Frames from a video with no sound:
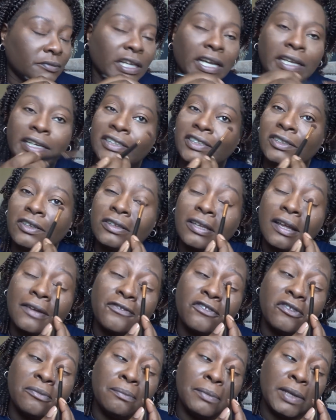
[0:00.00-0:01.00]
And it's got
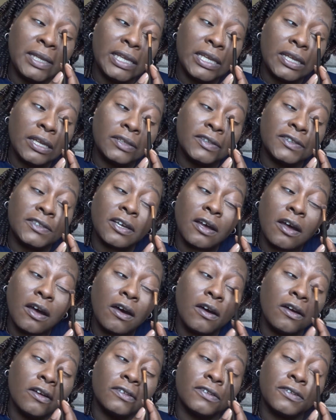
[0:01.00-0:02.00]
that familiar
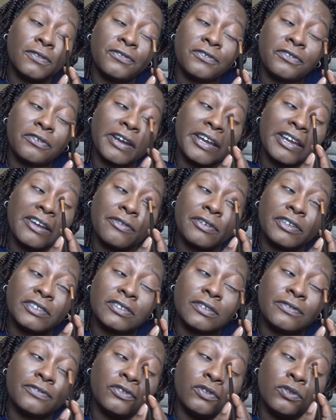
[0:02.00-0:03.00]
Tarte
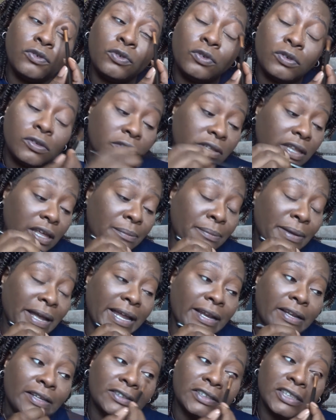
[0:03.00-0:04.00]
fragrance of all of their
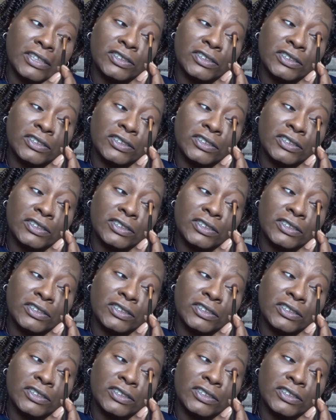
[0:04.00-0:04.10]
palettes.